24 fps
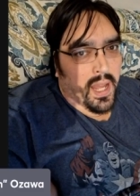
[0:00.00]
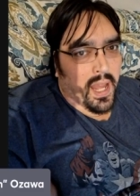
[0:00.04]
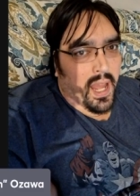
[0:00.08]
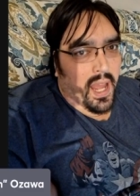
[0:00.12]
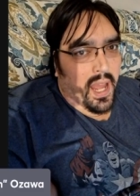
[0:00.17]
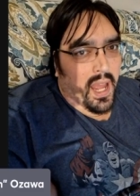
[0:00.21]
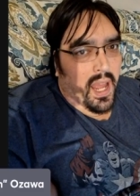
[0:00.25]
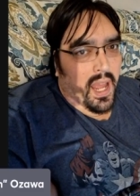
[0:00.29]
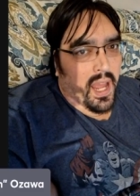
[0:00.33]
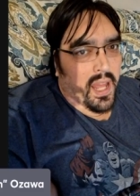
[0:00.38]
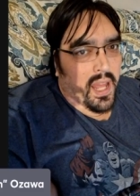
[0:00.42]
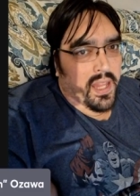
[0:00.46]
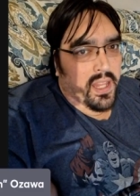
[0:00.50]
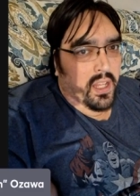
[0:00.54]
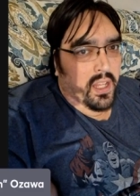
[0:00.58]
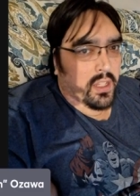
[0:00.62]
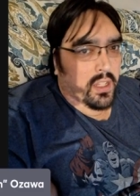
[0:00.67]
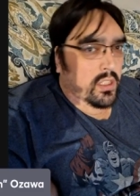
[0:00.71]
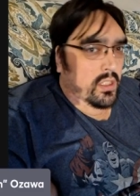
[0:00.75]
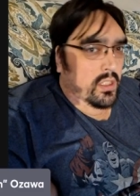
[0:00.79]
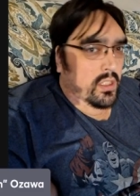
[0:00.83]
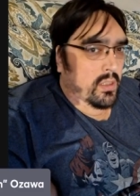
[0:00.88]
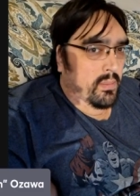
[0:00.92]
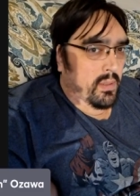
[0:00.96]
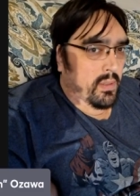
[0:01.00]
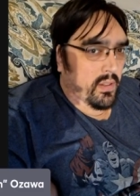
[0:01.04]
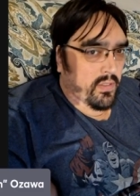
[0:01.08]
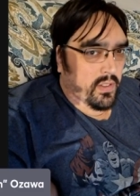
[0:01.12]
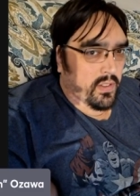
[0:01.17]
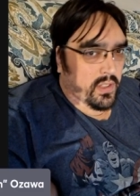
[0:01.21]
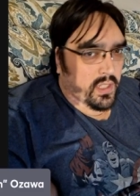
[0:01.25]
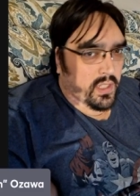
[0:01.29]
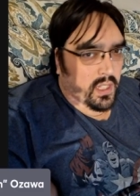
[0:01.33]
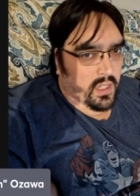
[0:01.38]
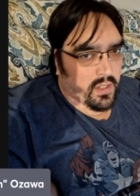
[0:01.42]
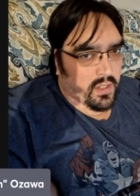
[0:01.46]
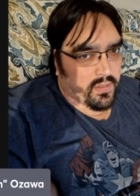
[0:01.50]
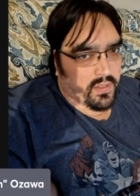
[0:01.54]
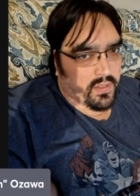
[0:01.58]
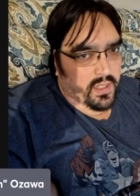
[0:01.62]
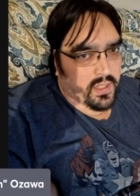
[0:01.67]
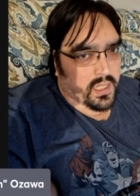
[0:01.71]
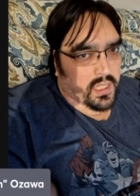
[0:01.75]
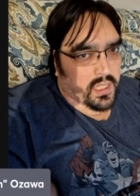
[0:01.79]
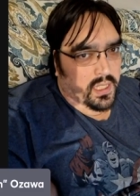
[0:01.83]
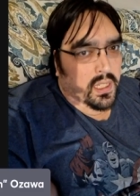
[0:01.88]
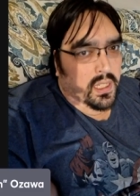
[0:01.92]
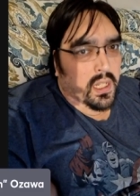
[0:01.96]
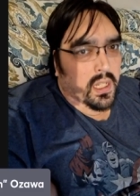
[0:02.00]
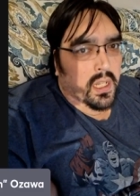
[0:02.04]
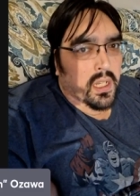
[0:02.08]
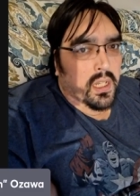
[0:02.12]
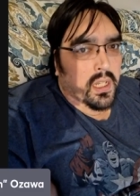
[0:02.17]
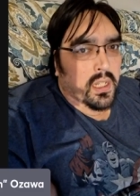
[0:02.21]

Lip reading: And they also debuff your toughness.